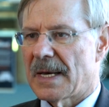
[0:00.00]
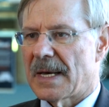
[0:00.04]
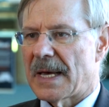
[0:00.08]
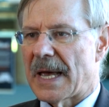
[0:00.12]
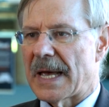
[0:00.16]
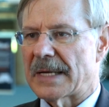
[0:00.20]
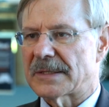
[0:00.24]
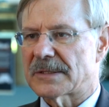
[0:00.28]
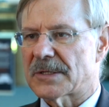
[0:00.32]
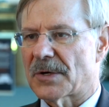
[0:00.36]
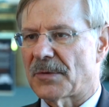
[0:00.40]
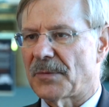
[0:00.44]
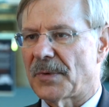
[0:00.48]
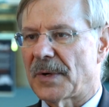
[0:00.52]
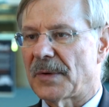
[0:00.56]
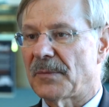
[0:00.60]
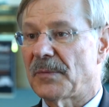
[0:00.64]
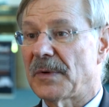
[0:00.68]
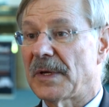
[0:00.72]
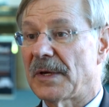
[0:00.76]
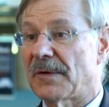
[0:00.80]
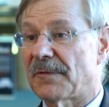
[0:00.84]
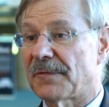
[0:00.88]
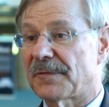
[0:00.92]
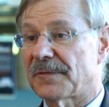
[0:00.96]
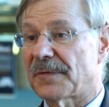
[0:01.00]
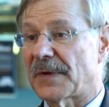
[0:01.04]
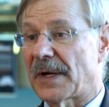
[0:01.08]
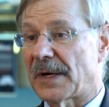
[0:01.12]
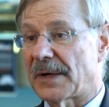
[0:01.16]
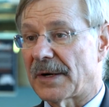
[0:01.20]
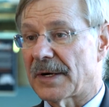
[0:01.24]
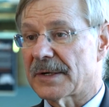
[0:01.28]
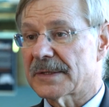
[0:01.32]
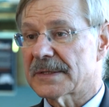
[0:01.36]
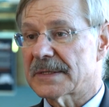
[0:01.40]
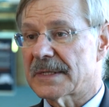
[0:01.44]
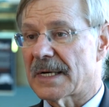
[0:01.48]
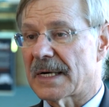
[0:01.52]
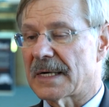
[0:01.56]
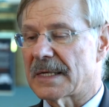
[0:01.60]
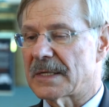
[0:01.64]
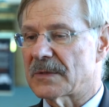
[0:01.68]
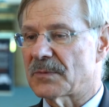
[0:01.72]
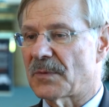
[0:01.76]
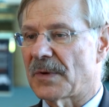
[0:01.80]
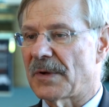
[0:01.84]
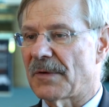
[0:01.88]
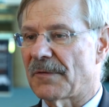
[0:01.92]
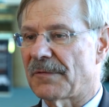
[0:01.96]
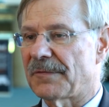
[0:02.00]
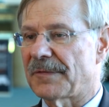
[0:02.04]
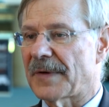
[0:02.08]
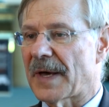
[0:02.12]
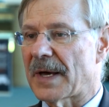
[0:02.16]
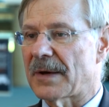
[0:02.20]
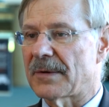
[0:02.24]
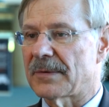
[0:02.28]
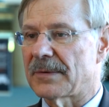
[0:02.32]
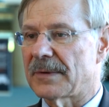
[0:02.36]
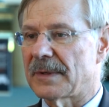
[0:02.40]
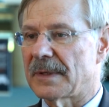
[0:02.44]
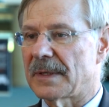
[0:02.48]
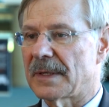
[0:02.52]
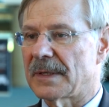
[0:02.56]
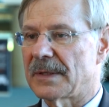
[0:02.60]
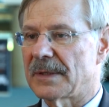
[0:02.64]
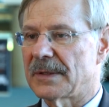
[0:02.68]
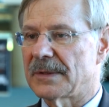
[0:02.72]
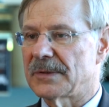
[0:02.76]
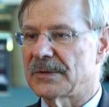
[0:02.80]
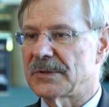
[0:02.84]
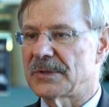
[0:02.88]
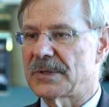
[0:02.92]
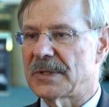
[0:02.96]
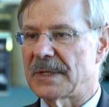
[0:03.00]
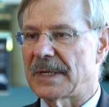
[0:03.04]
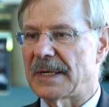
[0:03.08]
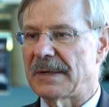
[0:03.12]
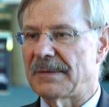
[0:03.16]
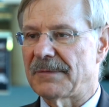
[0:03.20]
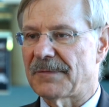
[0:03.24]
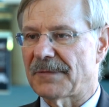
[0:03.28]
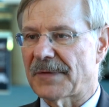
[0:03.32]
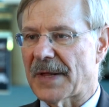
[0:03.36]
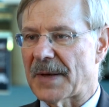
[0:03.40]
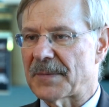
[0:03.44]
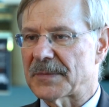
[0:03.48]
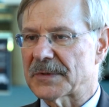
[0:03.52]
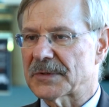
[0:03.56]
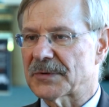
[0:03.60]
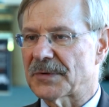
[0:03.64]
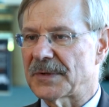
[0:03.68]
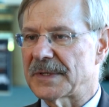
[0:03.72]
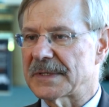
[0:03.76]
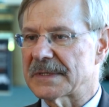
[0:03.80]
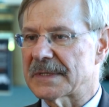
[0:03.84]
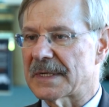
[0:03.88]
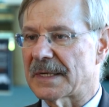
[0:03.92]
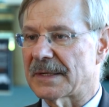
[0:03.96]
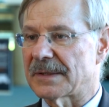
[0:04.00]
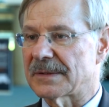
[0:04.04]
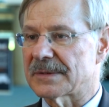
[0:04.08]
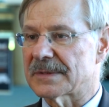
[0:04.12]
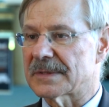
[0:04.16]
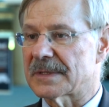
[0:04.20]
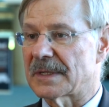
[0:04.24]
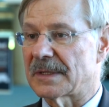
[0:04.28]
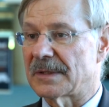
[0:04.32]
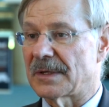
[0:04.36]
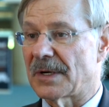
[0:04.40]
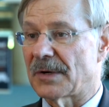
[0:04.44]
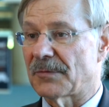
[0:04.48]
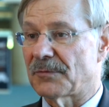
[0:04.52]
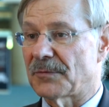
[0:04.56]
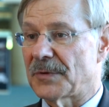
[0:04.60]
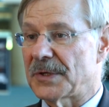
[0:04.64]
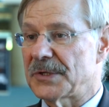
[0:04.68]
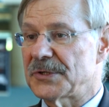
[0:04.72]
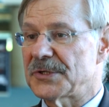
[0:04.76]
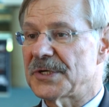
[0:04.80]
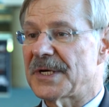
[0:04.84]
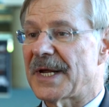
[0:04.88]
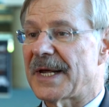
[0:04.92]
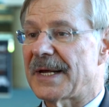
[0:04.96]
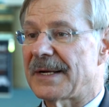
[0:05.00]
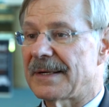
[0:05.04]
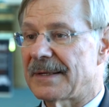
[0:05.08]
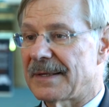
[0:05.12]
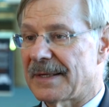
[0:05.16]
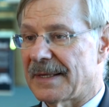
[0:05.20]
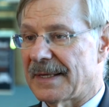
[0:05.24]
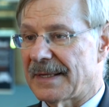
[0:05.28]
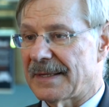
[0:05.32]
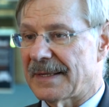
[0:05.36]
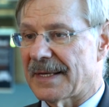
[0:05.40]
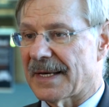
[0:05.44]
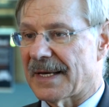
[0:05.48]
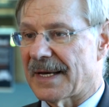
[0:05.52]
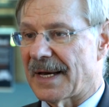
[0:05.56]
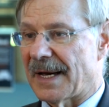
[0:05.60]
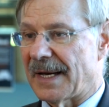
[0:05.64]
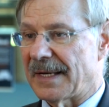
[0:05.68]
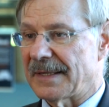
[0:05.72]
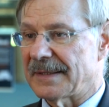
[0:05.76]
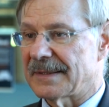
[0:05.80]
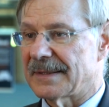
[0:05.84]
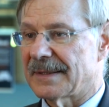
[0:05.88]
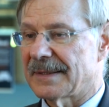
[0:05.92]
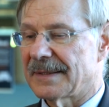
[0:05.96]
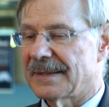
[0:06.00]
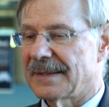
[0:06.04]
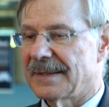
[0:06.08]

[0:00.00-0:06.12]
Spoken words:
And so what we have, in our studies, we have found inflammatory cells that originate in the gut